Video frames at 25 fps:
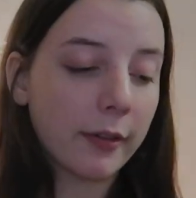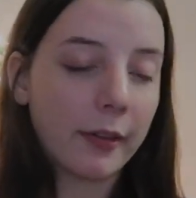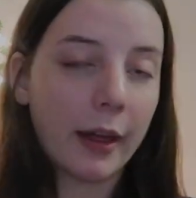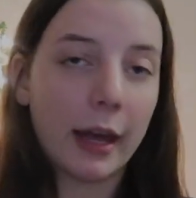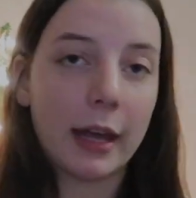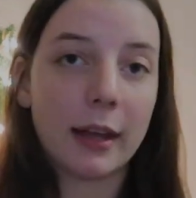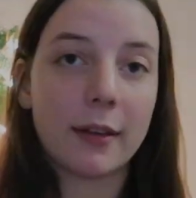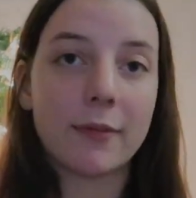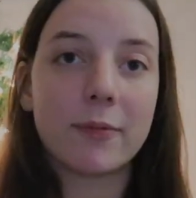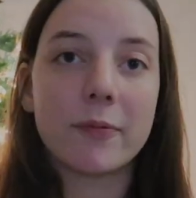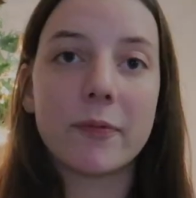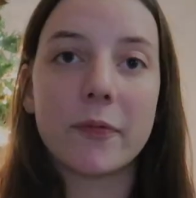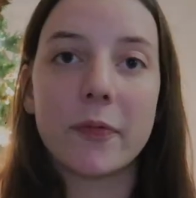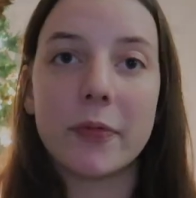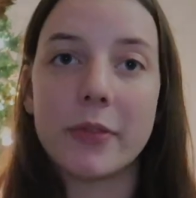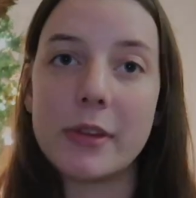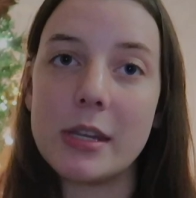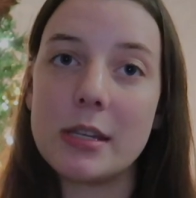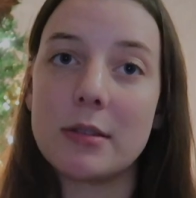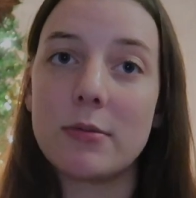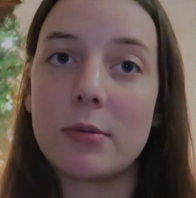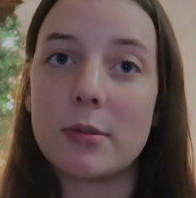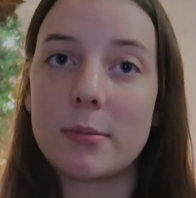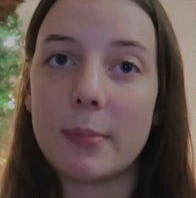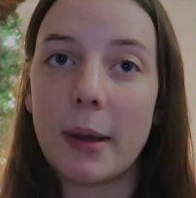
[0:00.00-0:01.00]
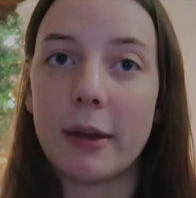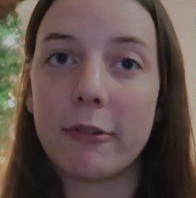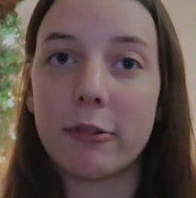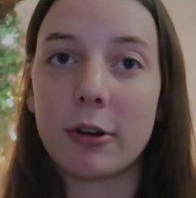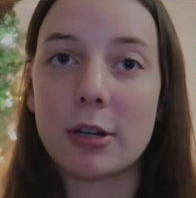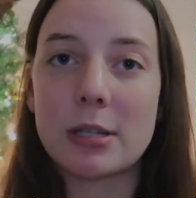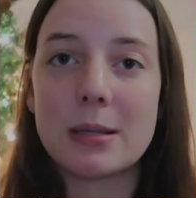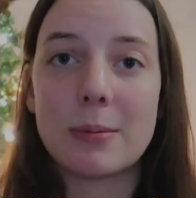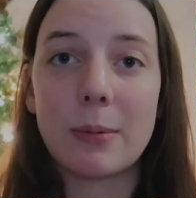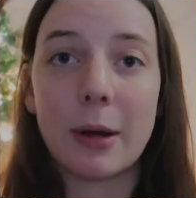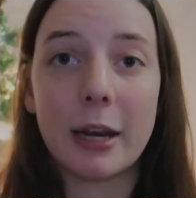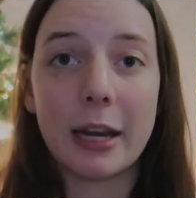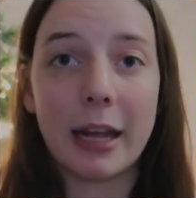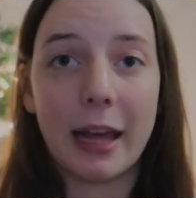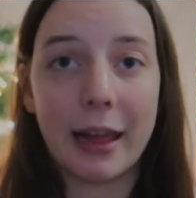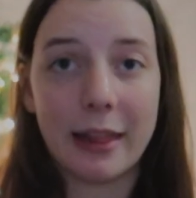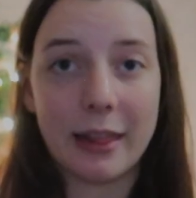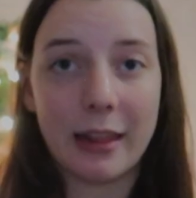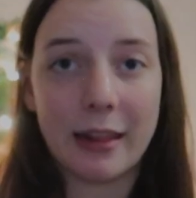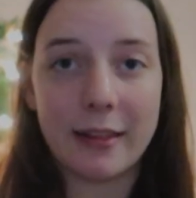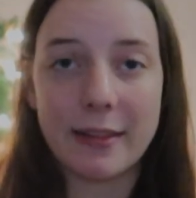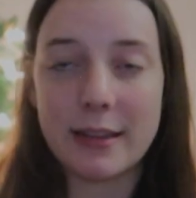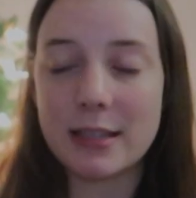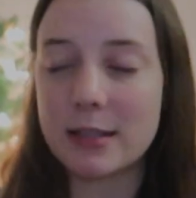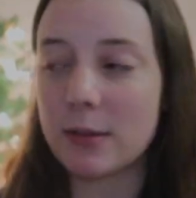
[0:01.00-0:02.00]
like This was my first one. I
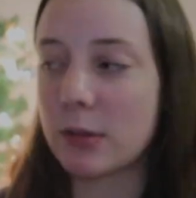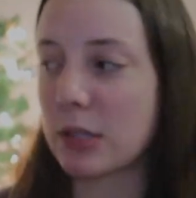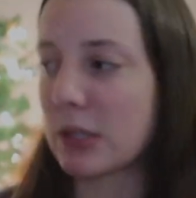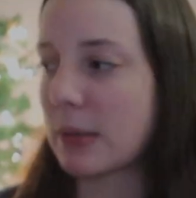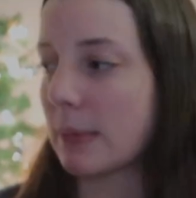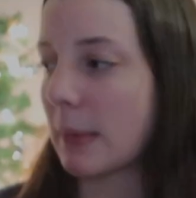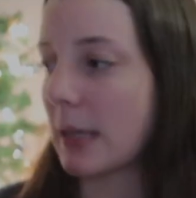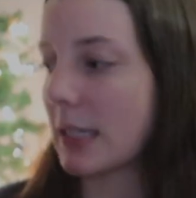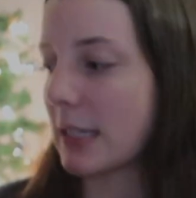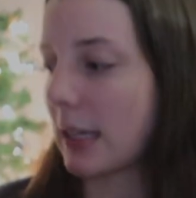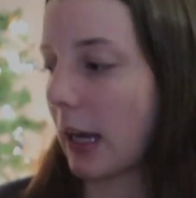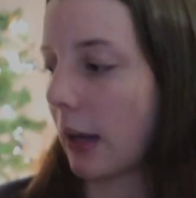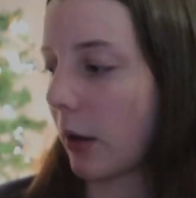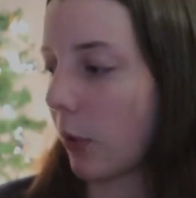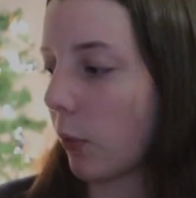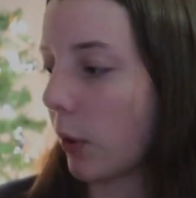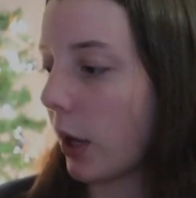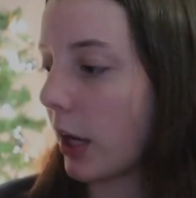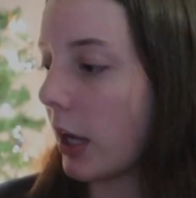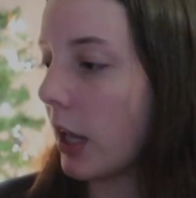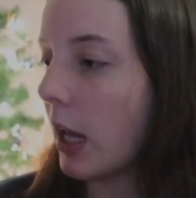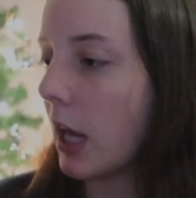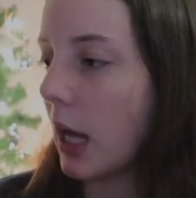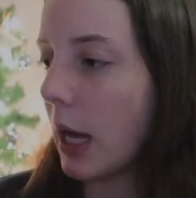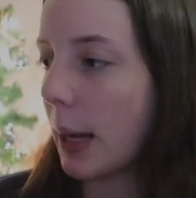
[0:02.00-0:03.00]
think this was my second one.